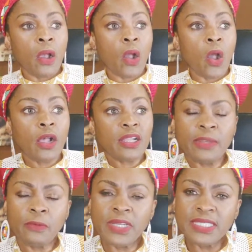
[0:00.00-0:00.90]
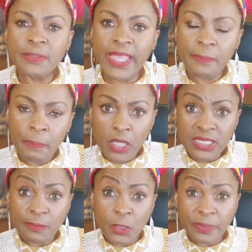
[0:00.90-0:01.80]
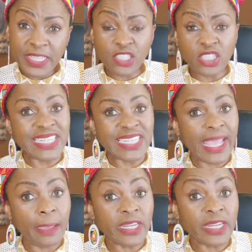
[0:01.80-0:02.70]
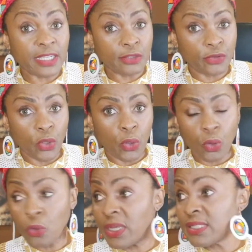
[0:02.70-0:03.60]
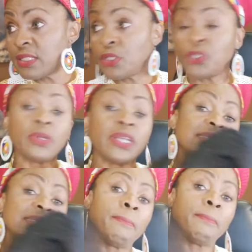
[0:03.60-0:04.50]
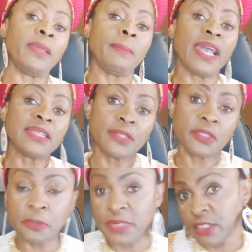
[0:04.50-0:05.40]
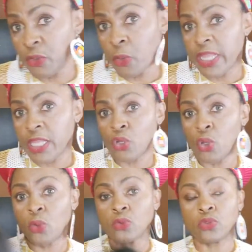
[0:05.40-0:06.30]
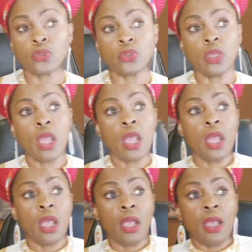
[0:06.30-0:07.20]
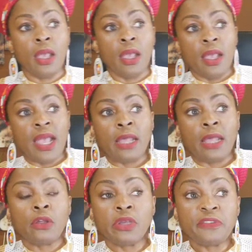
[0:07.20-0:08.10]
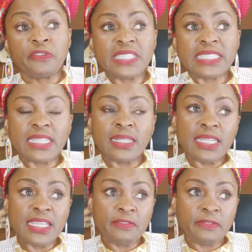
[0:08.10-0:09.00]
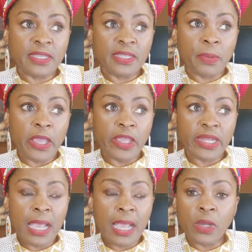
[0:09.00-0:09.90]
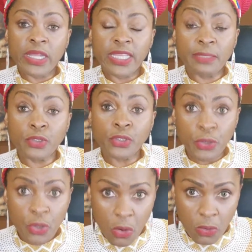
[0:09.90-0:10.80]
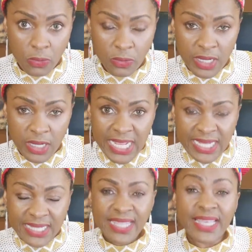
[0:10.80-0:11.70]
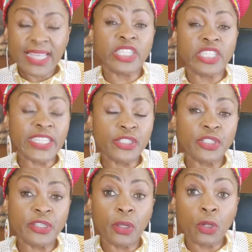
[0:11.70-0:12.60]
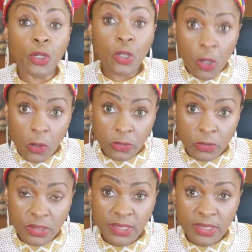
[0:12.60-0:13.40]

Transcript: all that was made possible because the neighbor next door, who was the U.S. ambassador, Mr. Reynolds, I don't know if he's still living, but I want him to know that that gesture alone